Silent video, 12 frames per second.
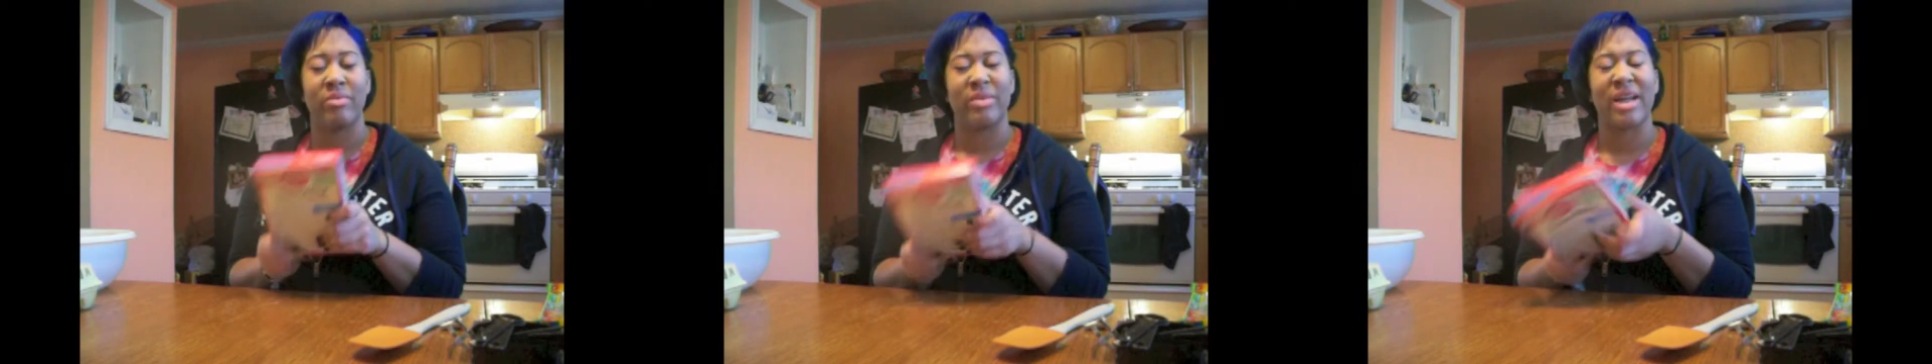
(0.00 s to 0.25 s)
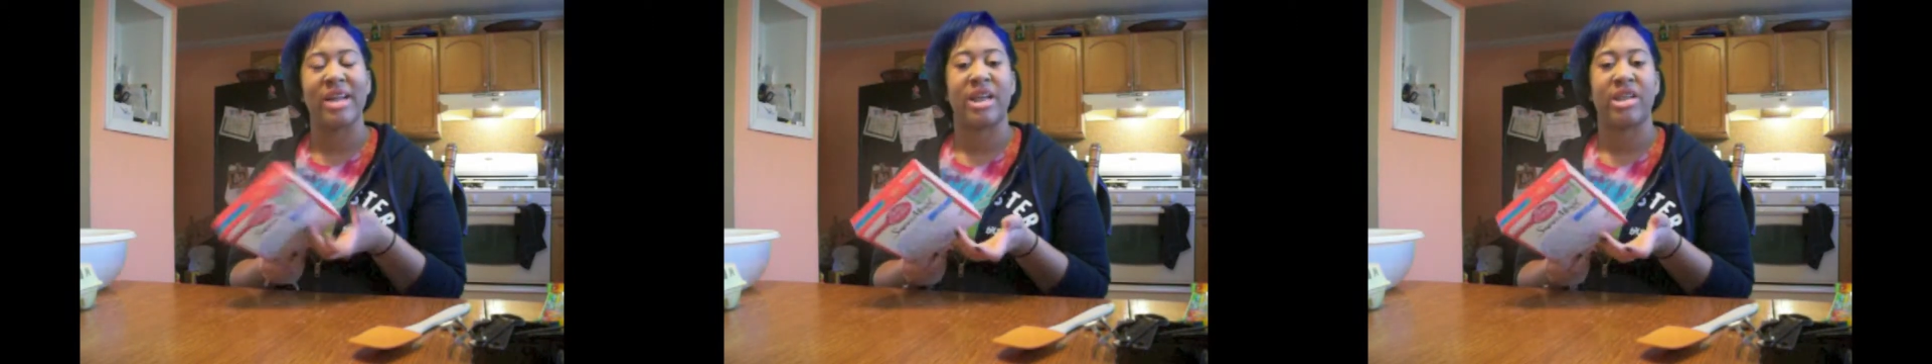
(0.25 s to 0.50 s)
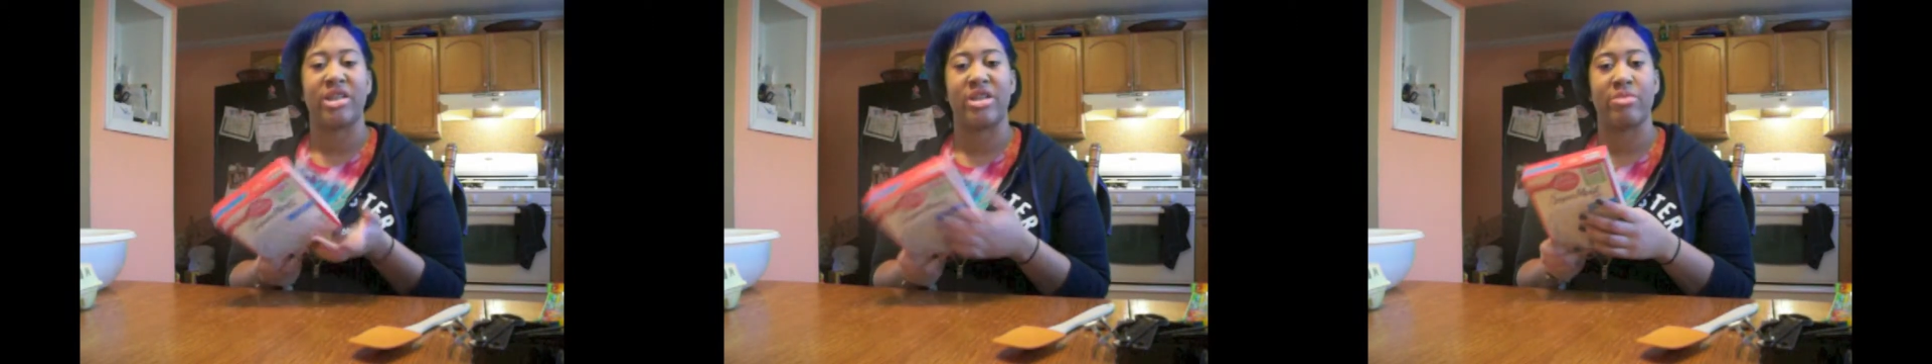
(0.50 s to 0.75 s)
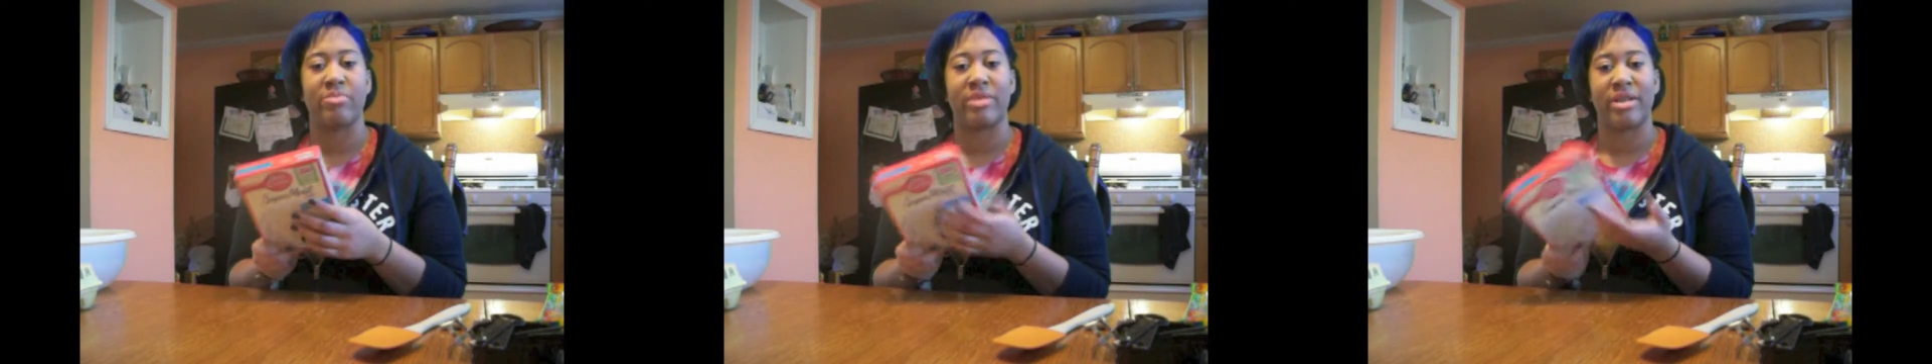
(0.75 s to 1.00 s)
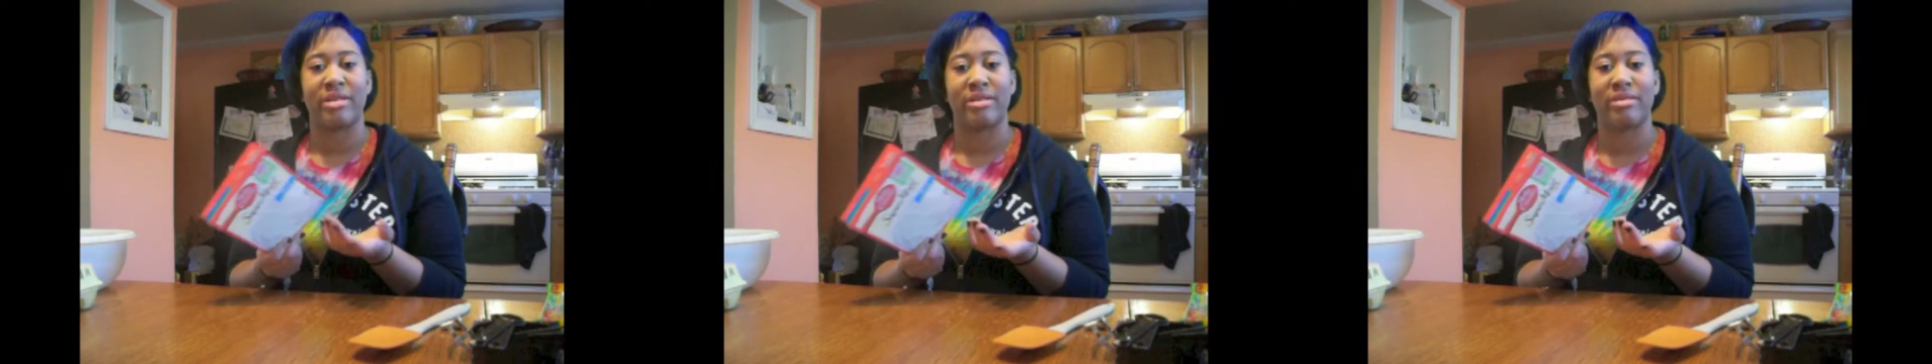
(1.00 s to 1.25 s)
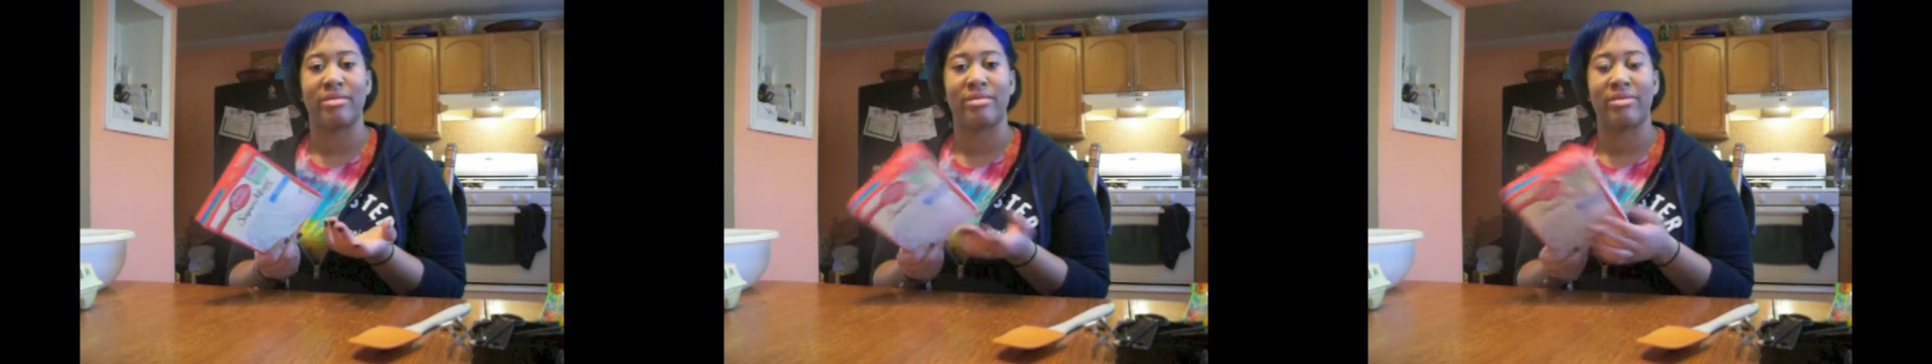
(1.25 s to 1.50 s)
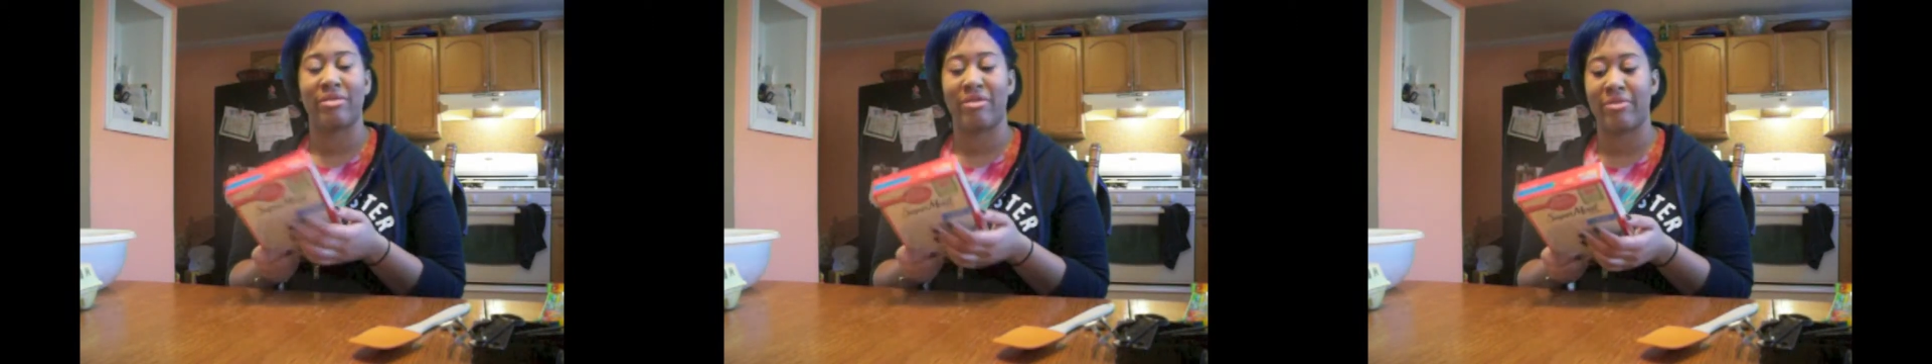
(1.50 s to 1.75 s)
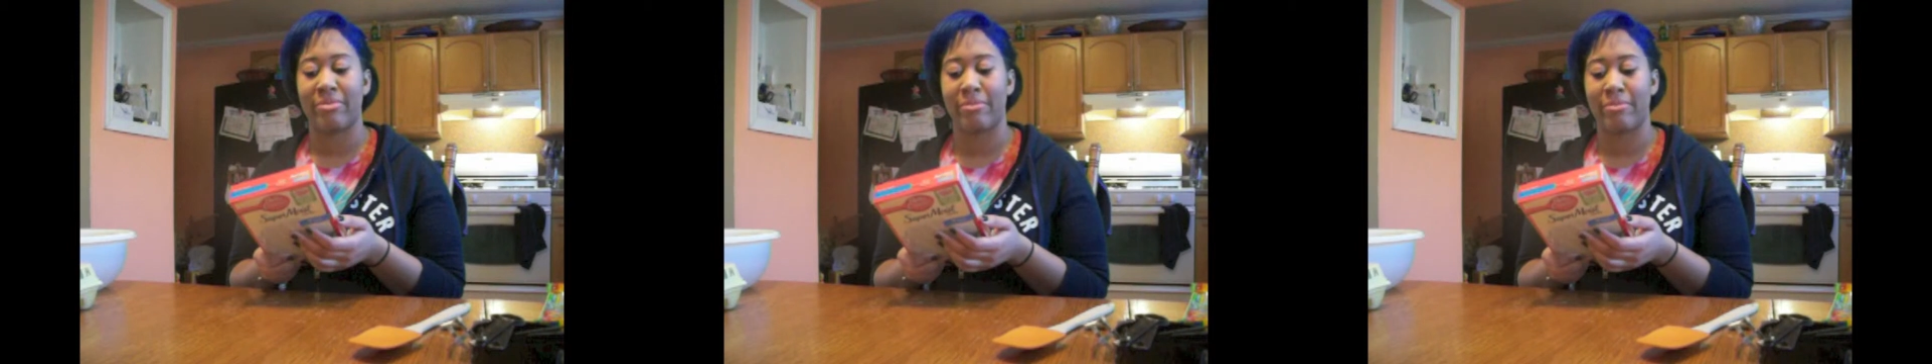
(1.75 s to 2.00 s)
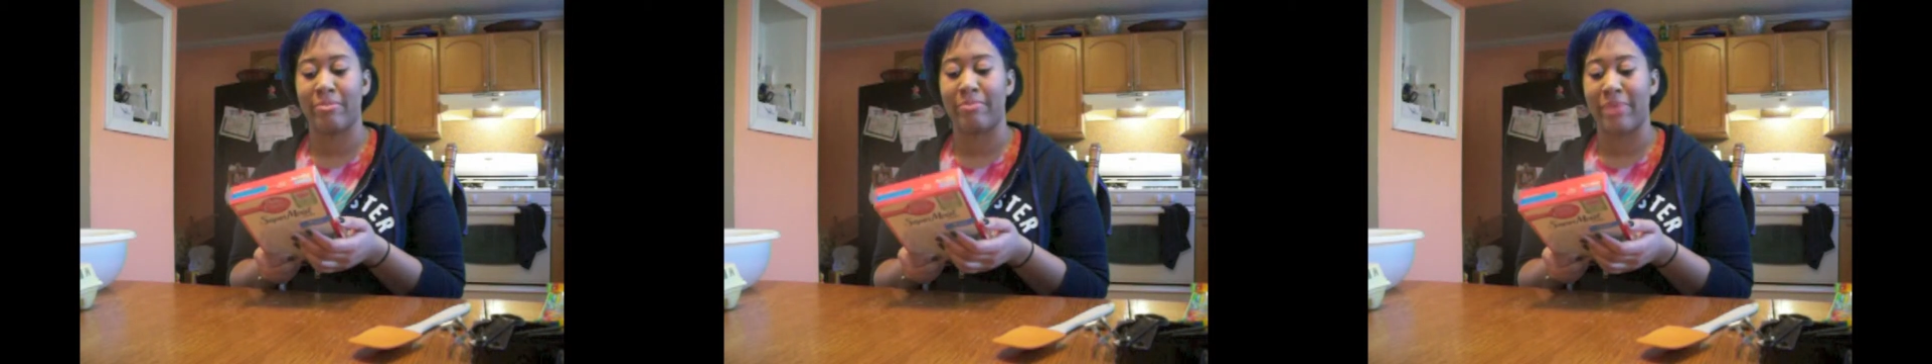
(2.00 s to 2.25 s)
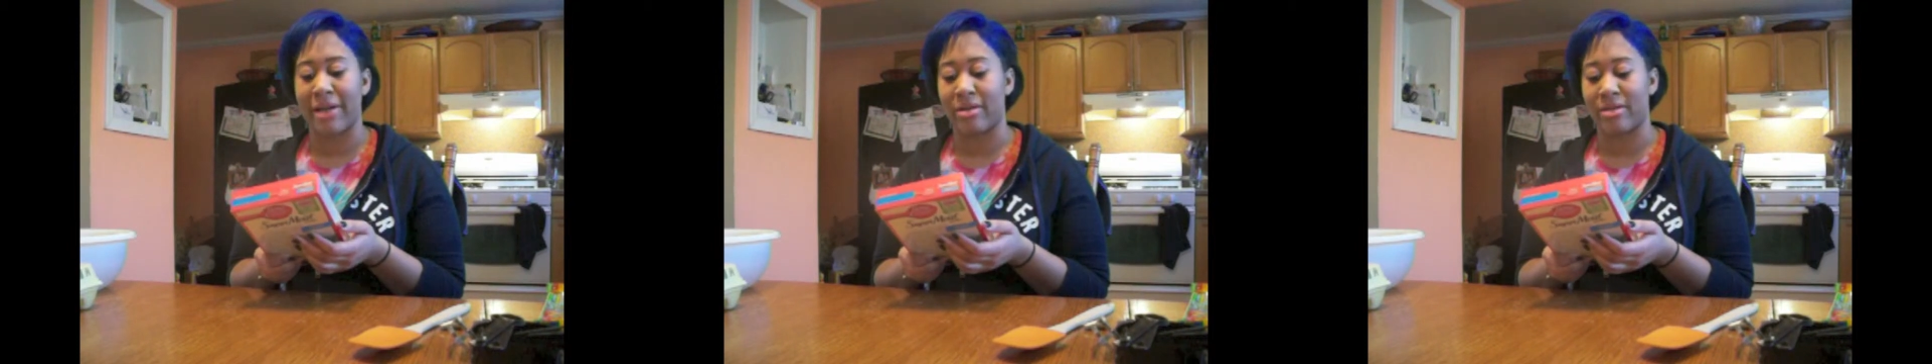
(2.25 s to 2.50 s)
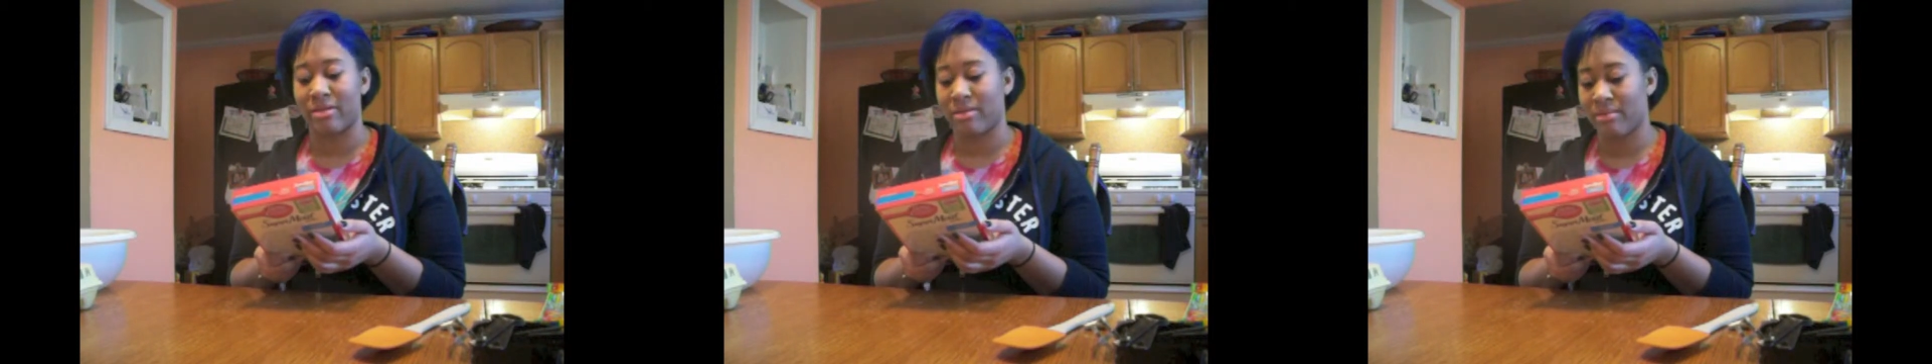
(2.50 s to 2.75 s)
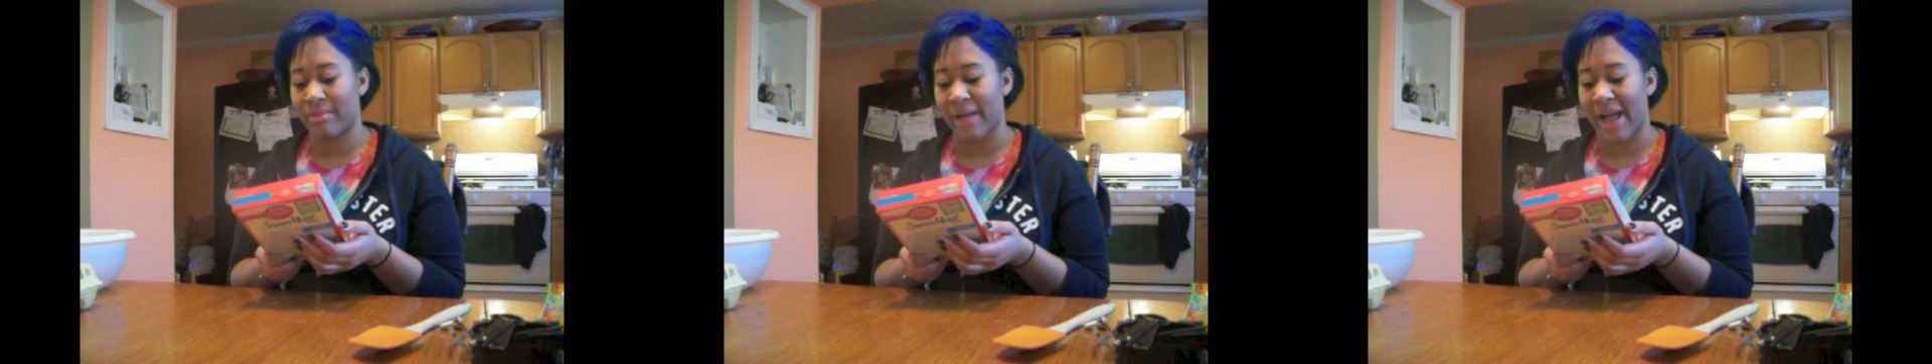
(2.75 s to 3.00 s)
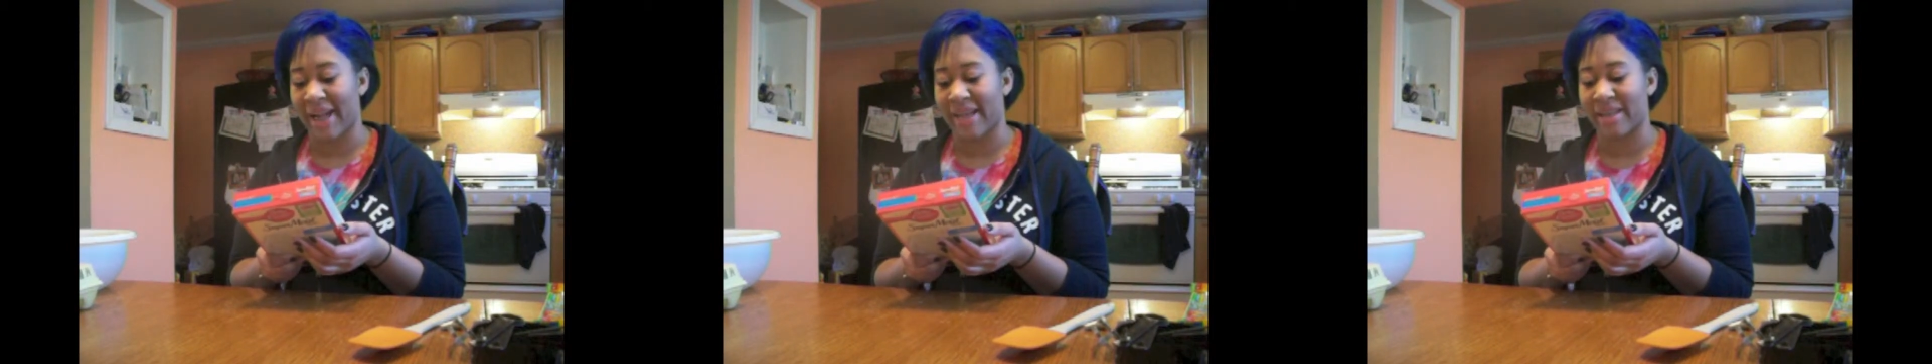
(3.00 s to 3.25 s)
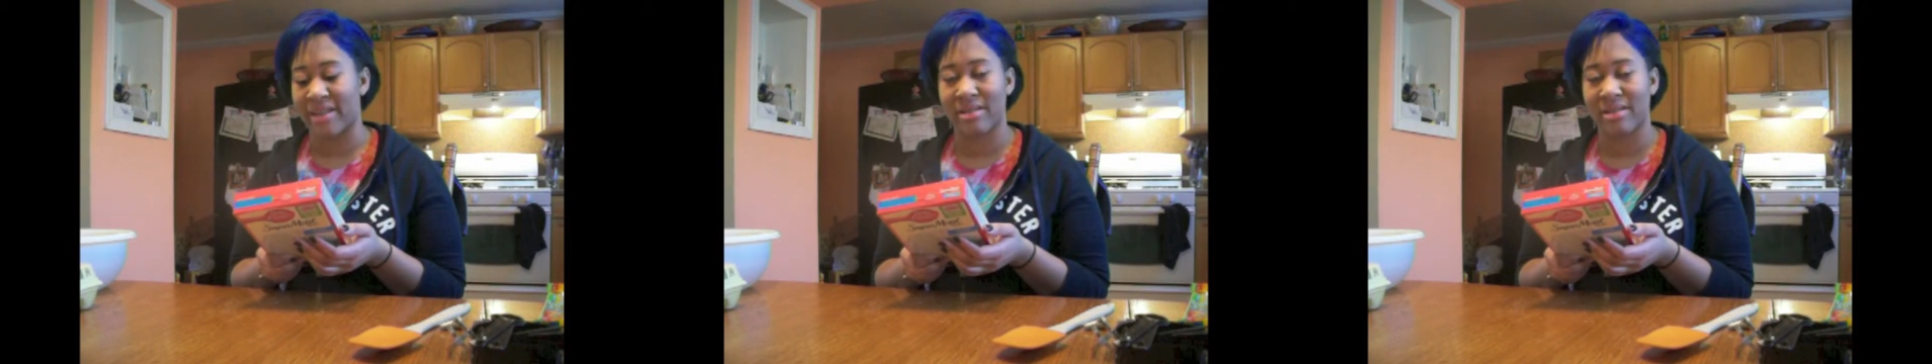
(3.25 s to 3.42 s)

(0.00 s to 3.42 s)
Well, not tastier, but it's better, I guess.